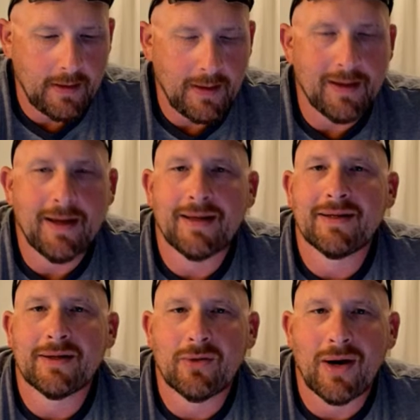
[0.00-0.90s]
and cut
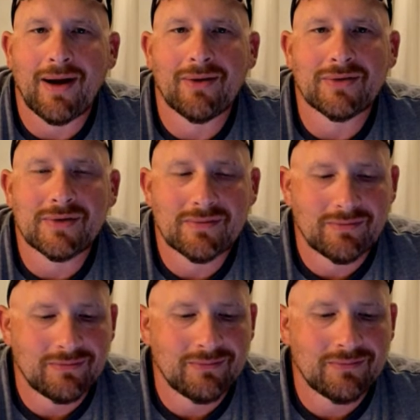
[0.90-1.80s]
the crowds.
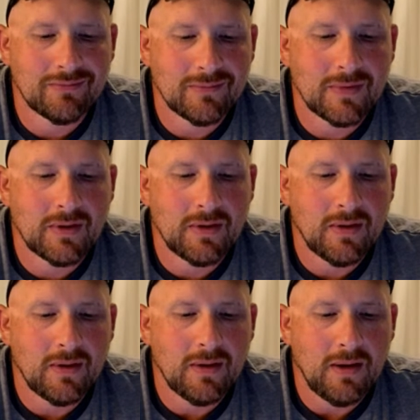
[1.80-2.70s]

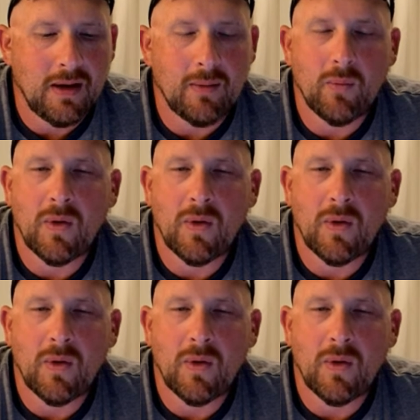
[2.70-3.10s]
I'm